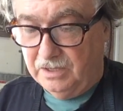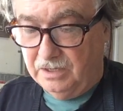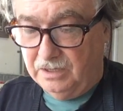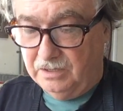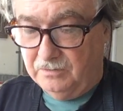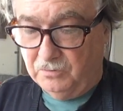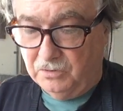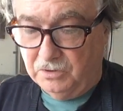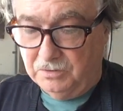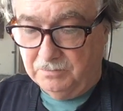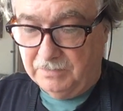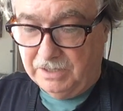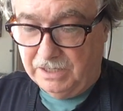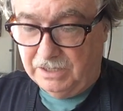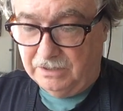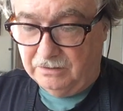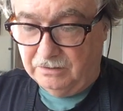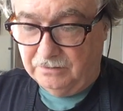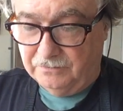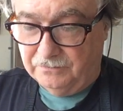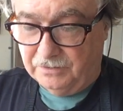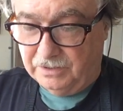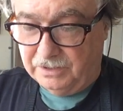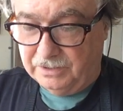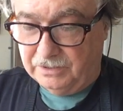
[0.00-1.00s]
it wouldn't matter
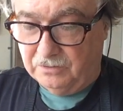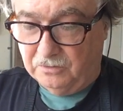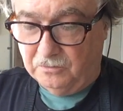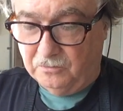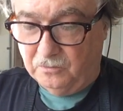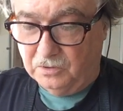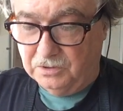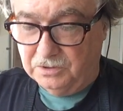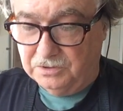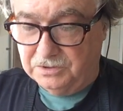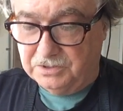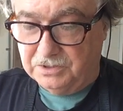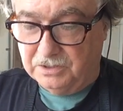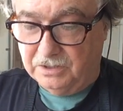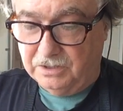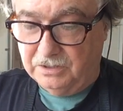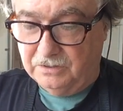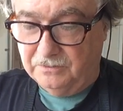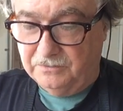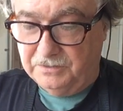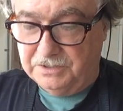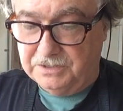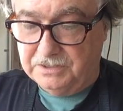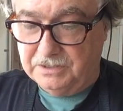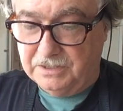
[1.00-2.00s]
if I got one side
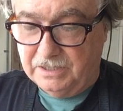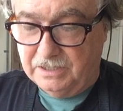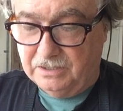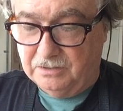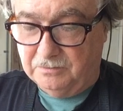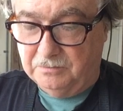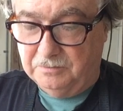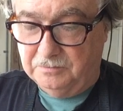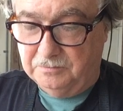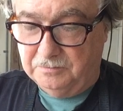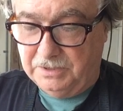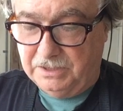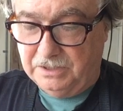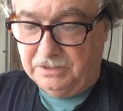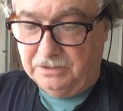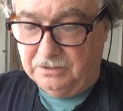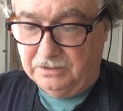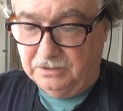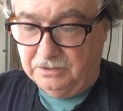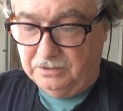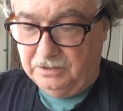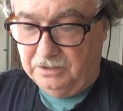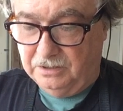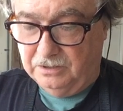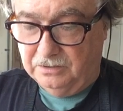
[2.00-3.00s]
of his tail bigger
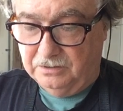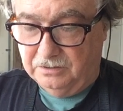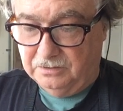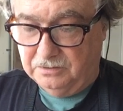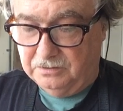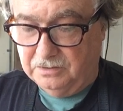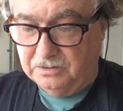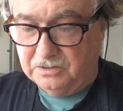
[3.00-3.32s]
than the other,